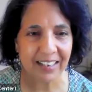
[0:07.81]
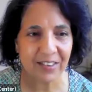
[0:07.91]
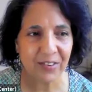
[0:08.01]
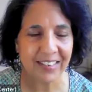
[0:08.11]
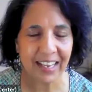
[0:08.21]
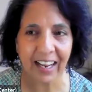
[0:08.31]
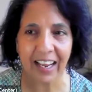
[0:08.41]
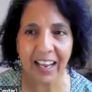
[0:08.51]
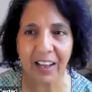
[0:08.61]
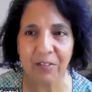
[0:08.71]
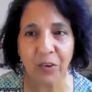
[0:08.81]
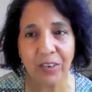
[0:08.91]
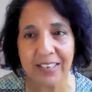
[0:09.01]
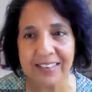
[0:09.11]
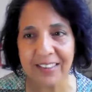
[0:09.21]
Suzy and I have
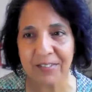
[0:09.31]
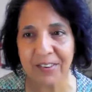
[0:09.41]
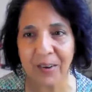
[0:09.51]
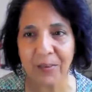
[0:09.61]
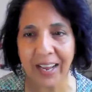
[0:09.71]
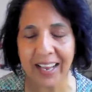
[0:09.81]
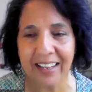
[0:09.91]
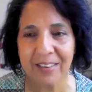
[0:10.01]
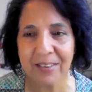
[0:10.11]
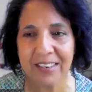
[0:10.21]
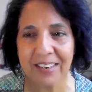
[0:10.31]
known each other for a while